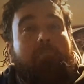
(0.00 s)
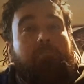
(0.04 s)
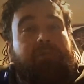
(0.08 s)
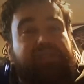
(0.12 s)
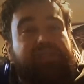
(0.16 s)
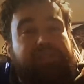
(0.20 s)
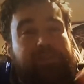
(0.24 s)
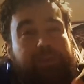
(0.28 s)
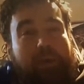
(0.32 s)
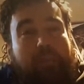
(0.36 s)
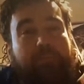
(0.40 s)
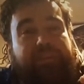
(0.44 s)

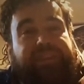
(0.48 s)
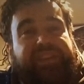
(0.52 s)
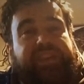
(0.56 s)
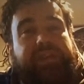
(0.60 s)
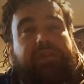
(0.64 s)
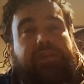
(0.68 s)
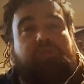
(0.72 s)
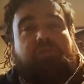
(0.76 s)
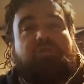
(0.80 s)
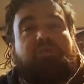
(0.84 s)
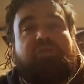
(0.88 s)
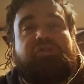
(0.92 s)
But some of
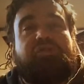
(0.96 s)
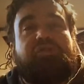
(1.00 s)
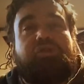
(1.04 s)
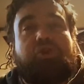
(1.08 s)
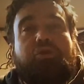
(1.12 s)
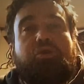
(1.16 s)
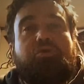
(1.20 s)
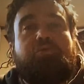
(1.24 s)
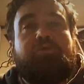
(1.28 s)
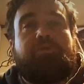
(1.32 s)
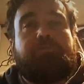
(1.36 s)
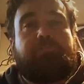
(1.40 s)
these were
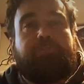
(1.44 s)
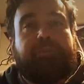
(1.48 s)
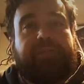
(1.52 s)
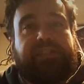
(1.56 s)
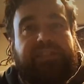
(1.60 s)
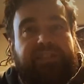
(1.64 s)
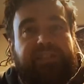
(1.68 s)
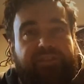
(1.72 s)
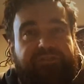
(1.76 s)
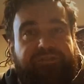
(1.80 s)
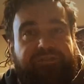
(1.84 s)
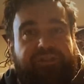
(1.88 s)
too
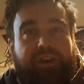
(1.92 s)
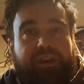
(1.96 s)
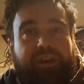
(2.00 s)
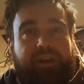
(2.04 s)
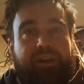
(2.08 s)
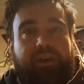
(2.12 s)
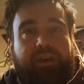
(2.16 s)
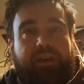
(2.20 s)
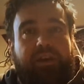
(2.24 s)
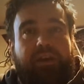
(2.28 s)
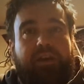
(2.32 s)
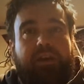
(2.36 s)

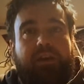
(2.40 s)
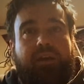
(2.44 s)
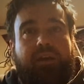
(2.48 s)
specific.